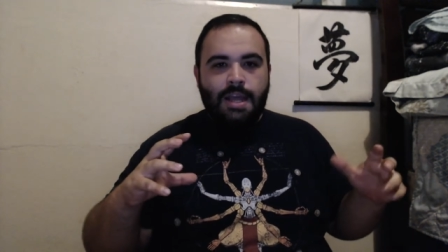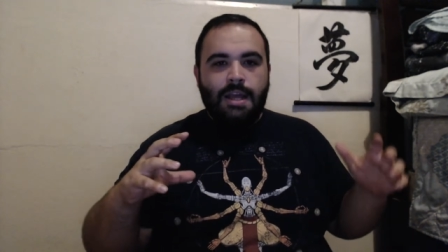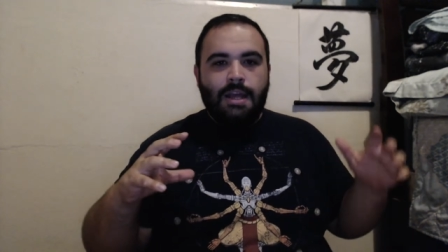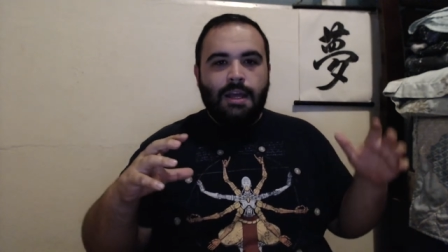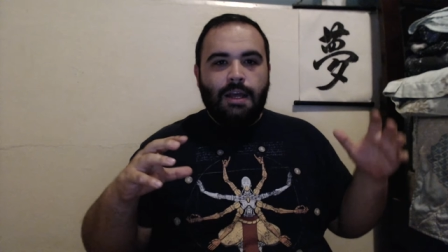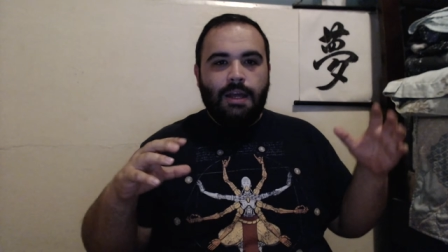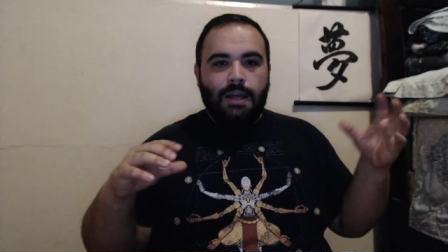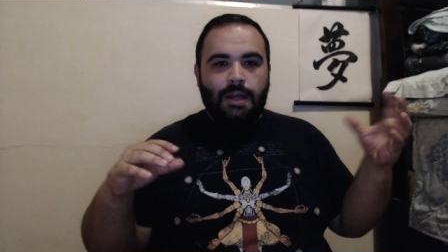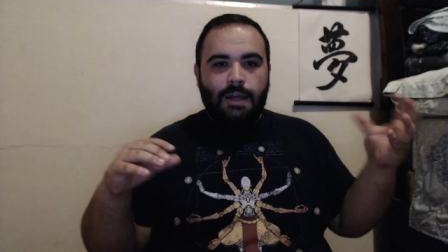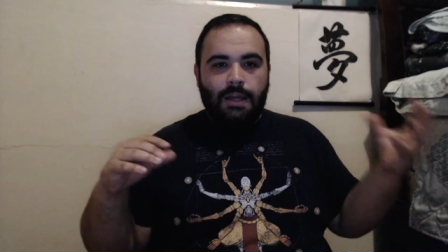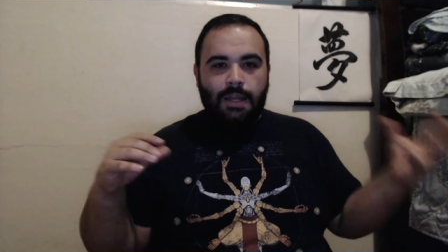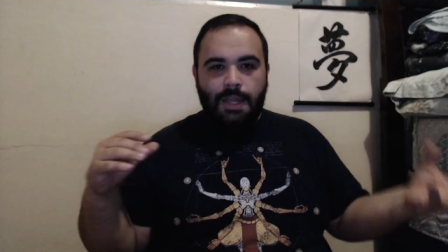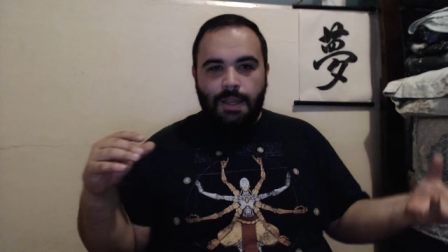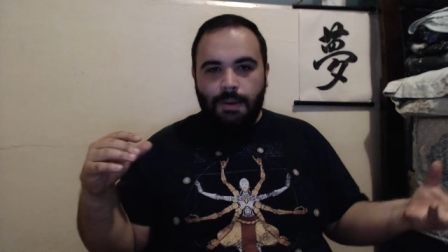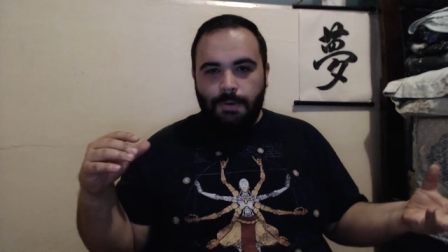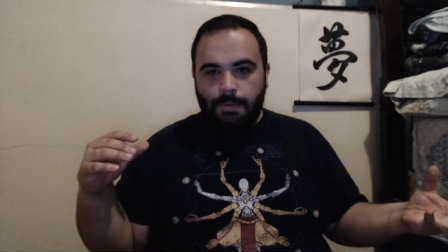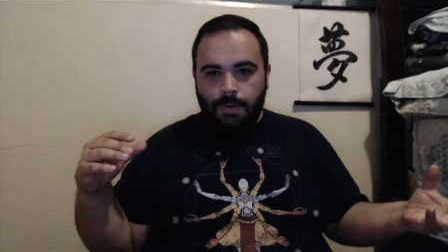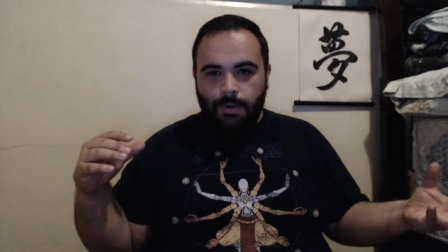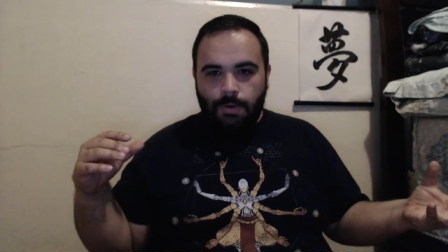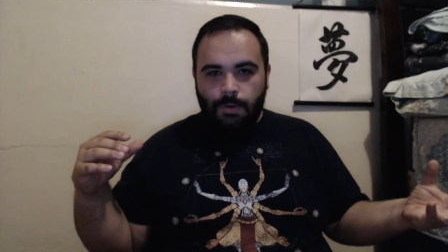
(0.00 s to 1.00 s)
Uh,
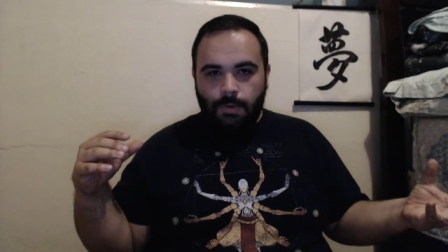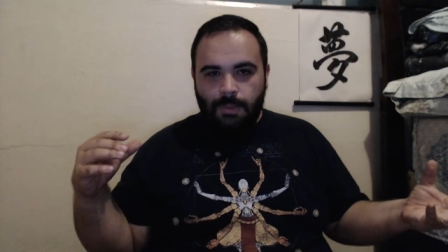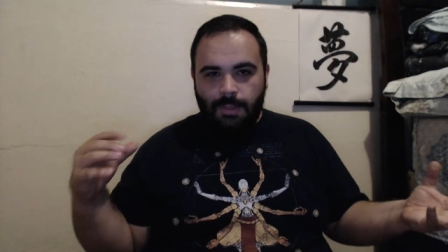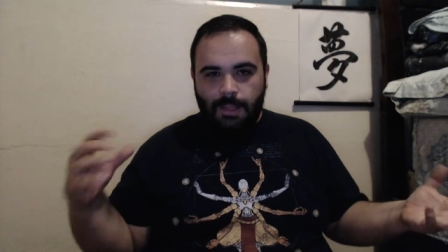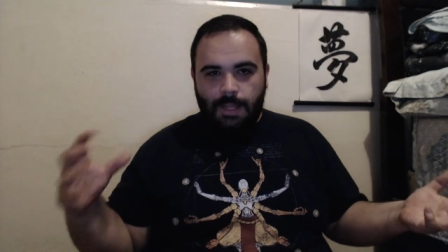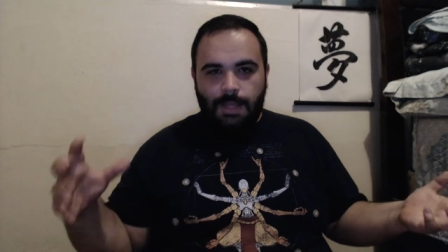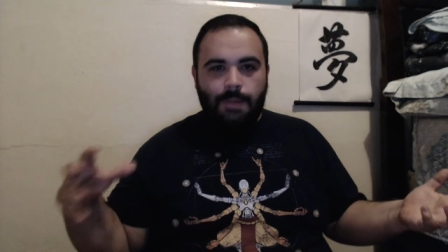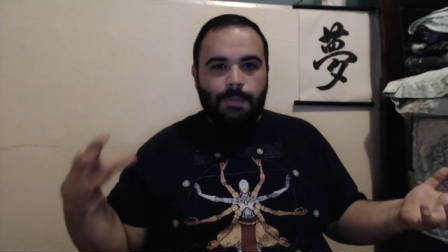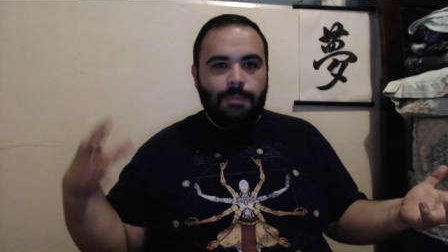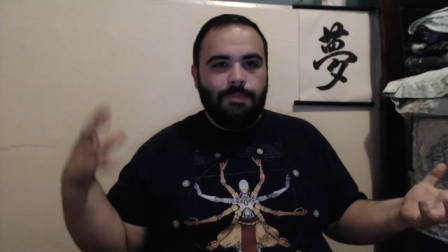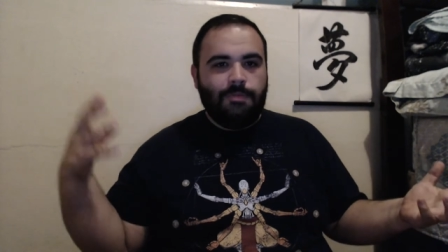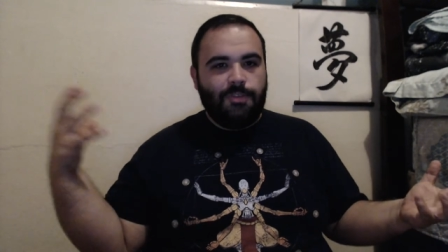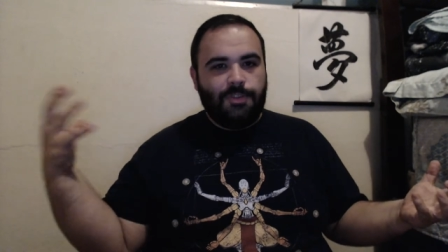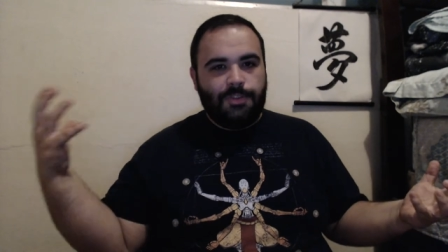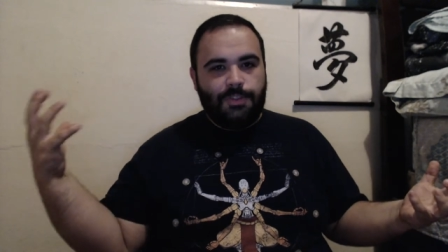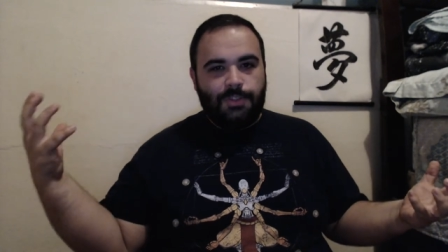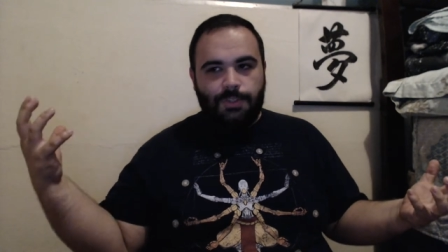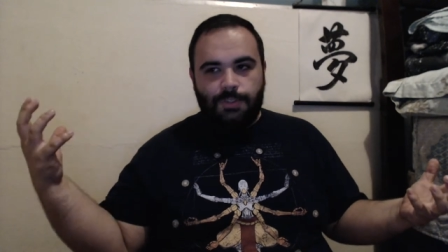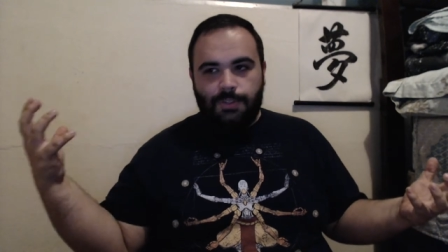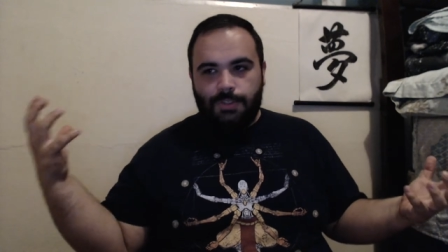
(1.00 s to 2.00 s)
hero themes
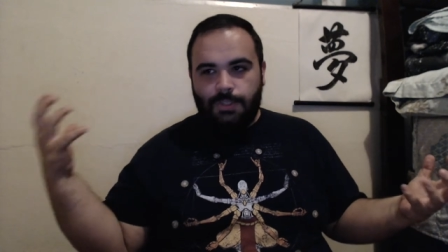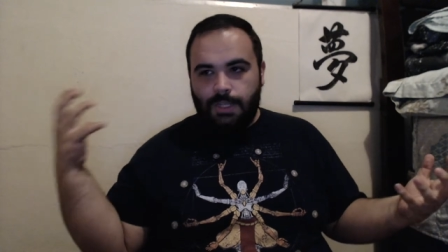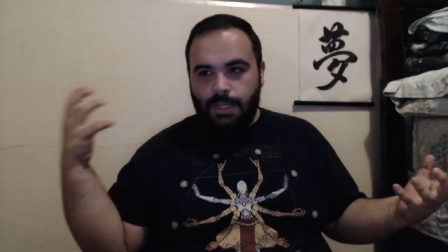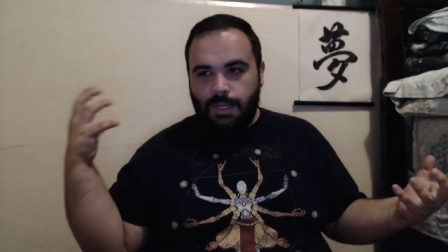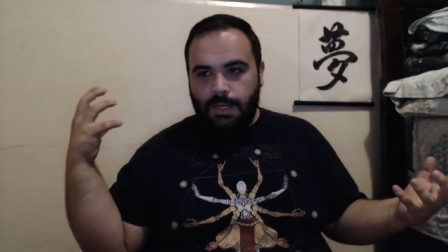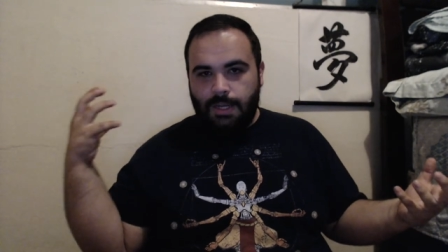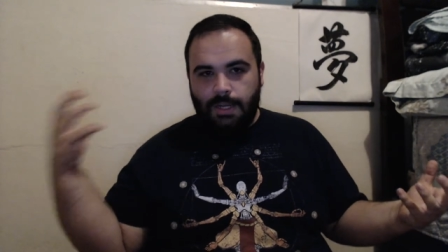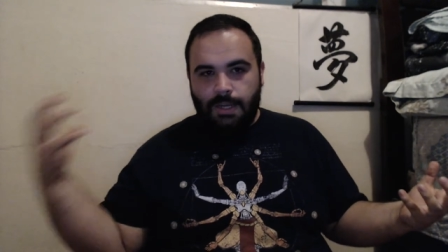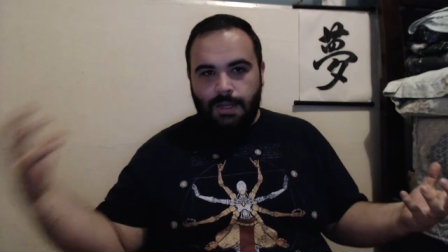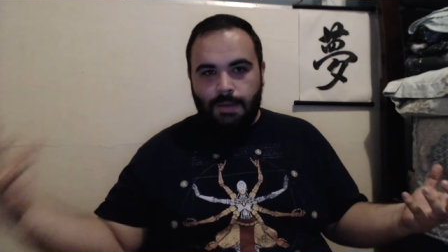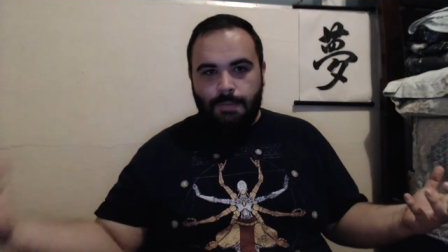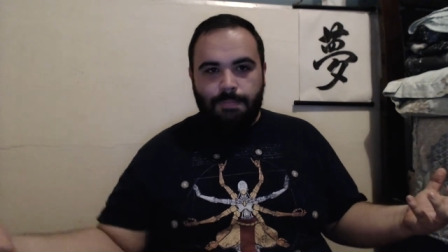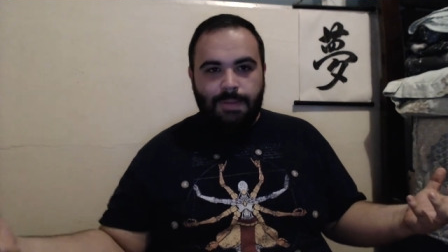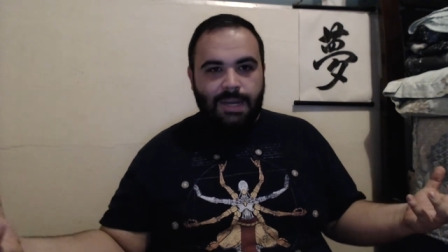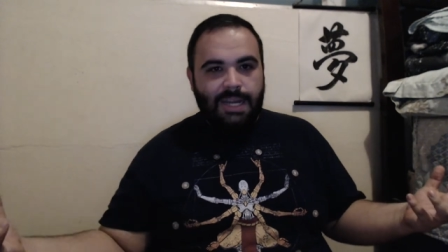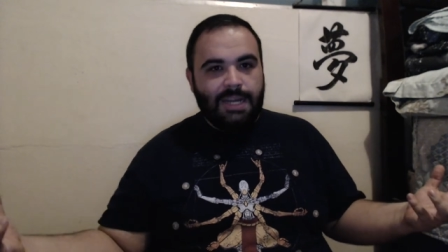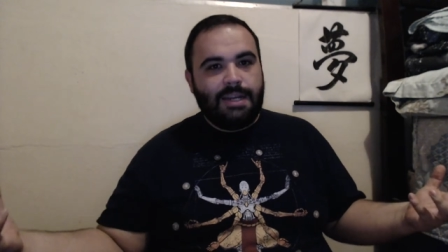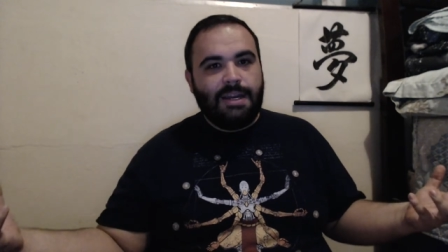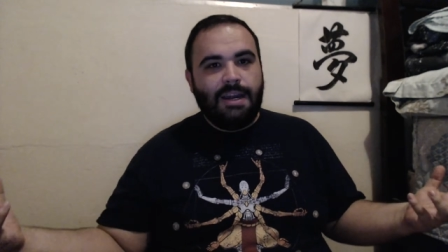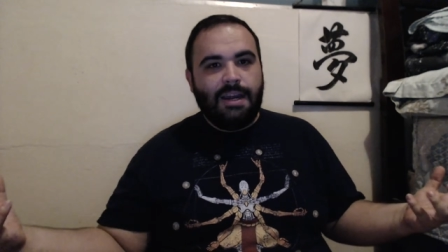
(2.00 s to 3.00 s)
versus uh,
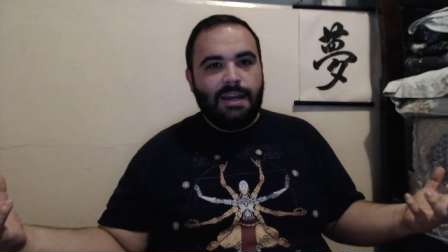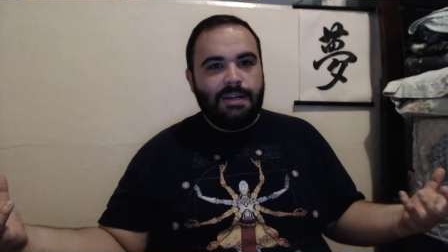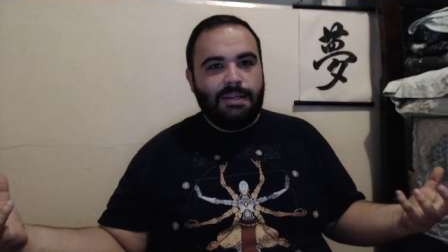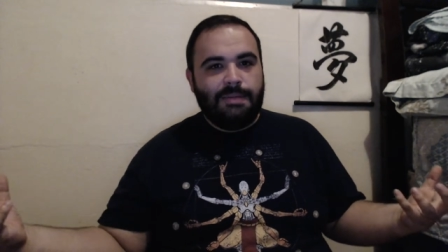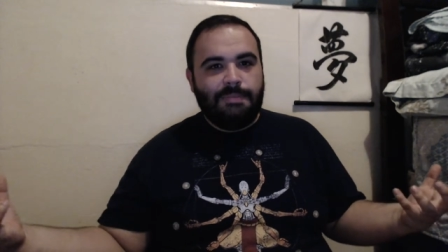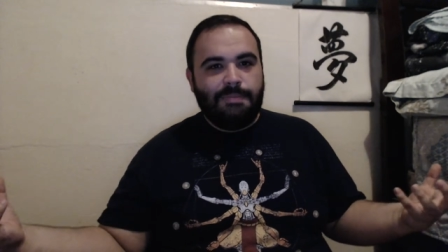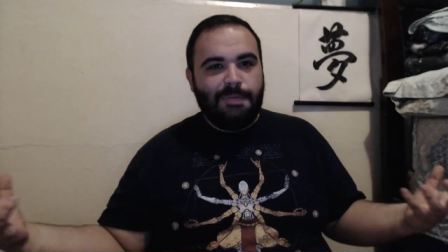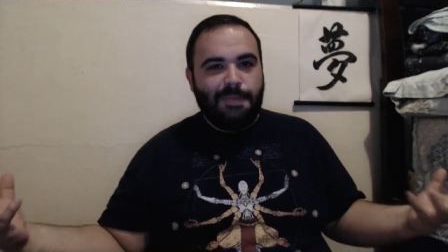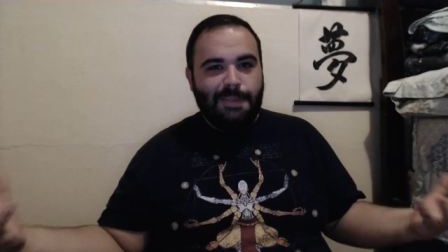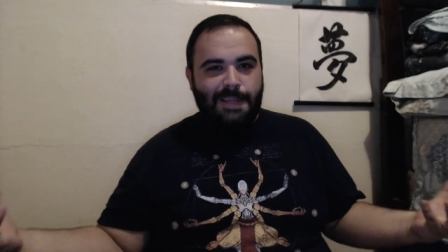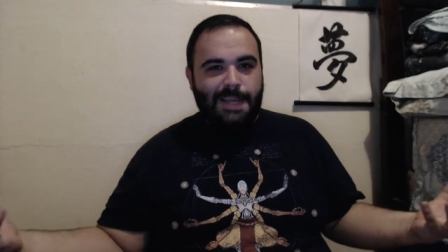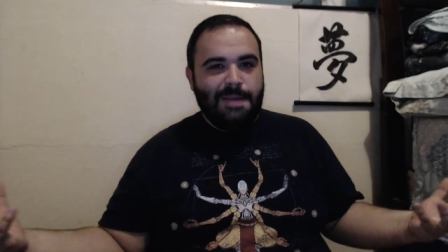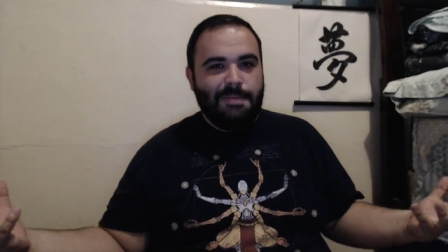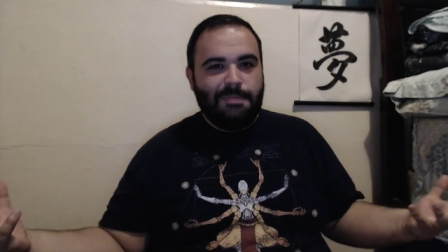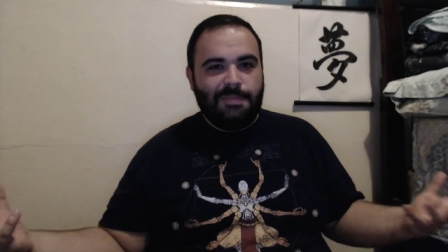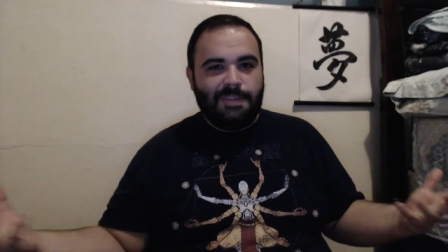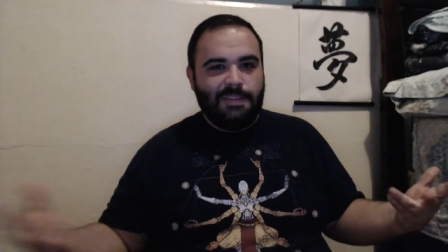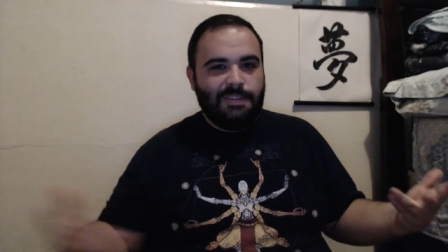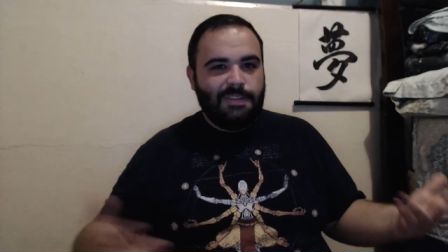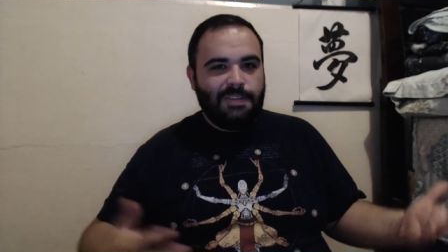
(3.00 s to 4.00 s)
bad guy
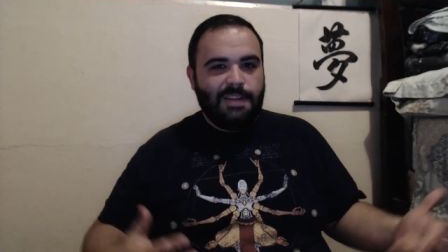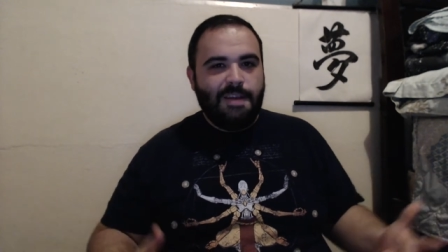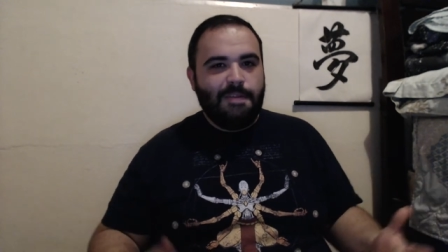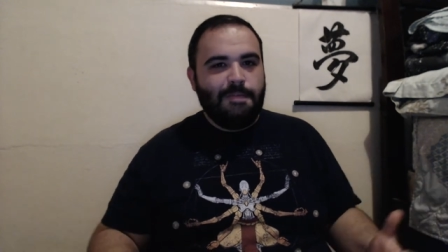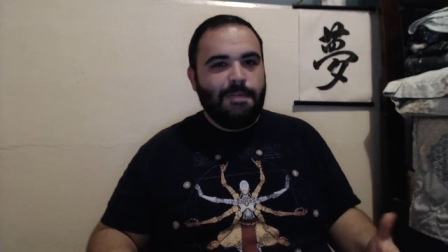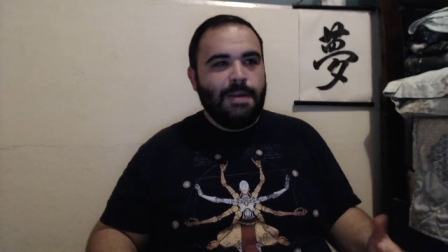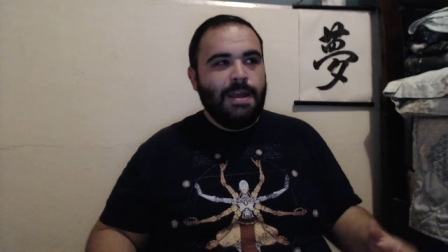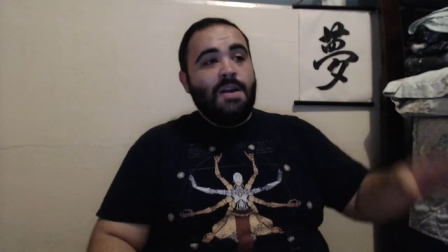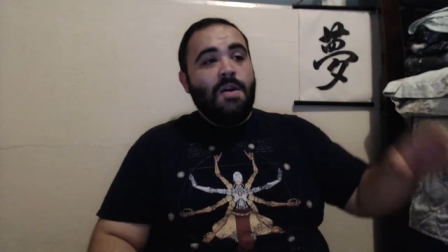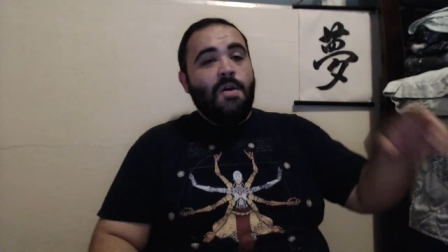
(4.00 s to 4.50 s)
themes and stuff.